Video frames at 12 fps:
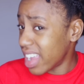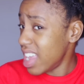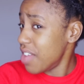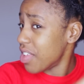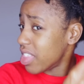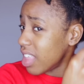
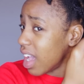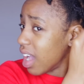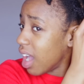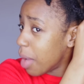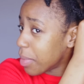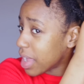even
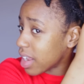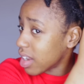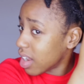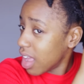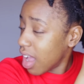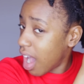that, I
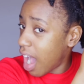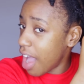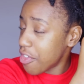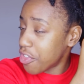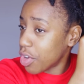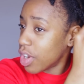mean,
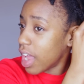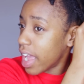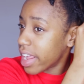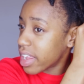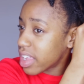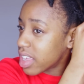I feel
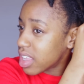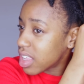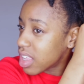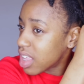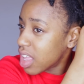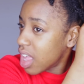like,
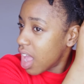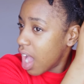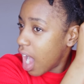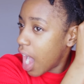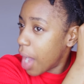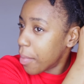
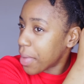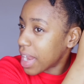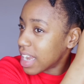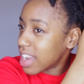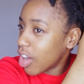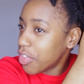I
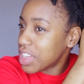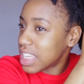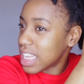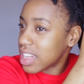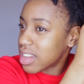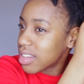mean,
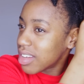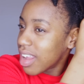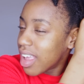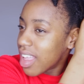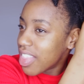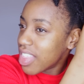obviously
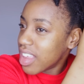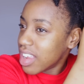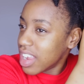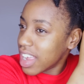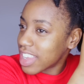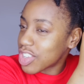
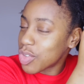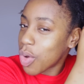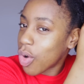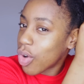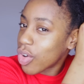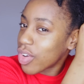it's
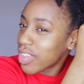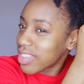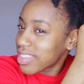not,